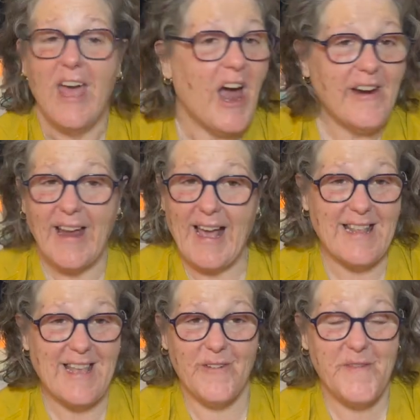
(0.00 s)
All right,
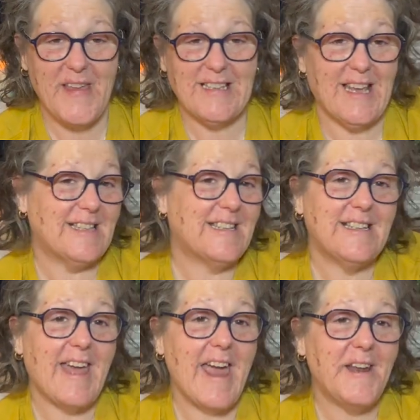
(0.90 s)
guys, have a fantastic
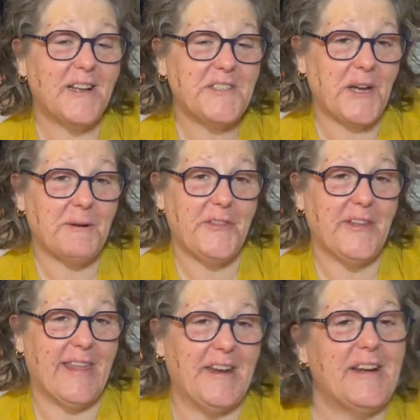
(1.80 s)
day and I'll talk with
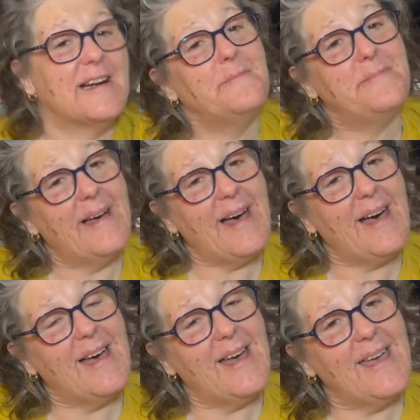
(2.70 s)
you later.
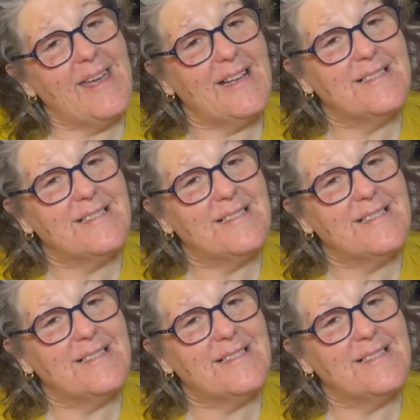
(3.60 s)
Bye.